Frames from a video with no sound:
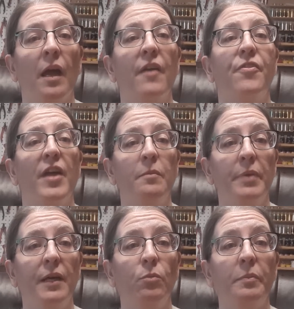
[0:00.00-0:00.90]
A thin
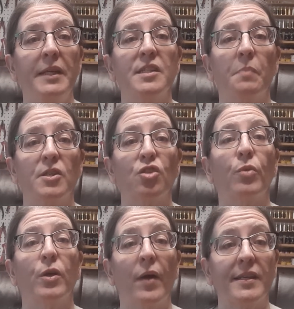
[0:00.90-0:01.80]
pen would be a special
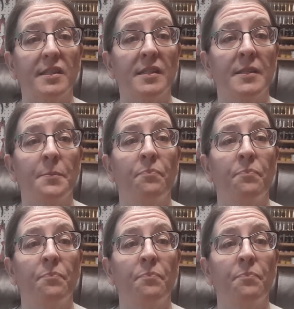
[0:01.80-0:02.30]
request.